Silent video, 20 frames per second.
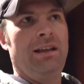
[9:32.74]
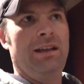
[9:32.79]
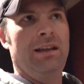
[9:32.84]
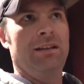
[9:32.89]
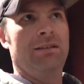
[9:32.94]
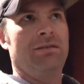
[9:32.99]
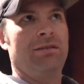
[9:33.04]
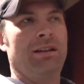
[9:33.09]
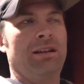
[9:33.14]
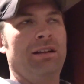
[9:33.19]

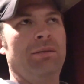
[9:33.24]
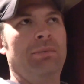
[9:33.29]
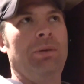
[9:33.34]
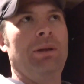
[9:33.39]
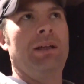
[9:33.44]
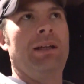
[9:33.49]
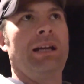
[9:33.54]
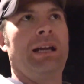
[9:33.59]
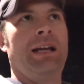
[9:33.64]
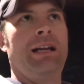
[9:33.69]
it's going to
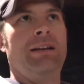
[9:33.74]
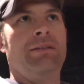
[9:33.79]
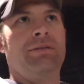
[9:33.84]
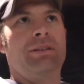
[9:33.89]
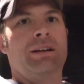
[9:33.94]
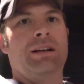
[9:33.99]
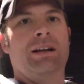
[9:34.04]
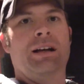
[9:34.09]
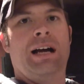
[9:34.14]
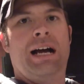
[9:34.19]
be kind of
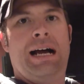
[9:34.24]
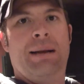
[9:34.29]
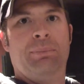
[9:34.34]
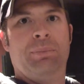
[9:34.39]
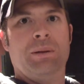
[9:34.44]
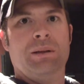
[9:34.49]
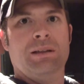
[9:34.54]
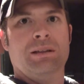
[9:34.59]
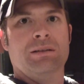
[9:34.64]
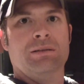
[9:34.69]
a
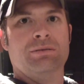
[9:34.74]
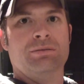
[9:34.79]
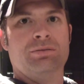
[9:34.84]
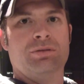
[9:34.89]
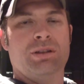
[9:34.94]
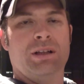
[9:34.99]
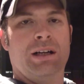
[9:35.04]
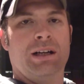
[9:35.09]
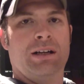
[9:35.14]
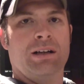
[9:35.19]
hoppy
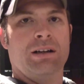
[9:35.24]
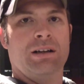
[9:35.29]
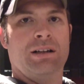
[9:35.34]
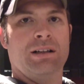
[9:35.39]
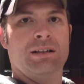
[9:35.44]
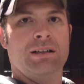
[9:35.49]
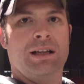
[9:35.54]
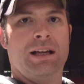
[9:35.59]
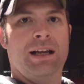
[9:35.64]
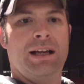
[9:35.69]
sucker,
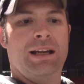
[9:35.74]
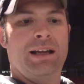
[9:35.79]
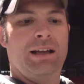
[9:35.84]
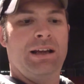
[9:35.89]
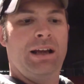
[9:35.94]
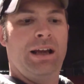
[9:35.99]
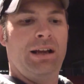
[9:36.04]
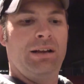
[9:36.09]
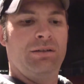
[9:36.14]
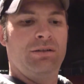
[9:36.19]
because
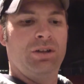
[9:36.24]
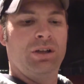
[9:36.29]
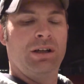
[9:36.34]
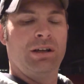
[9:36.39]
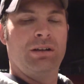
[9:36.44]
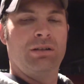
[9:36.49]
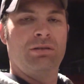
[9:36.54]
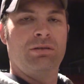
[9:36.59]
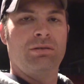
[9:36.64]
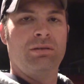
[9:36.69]
I
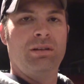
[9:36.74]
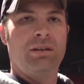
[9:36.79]
took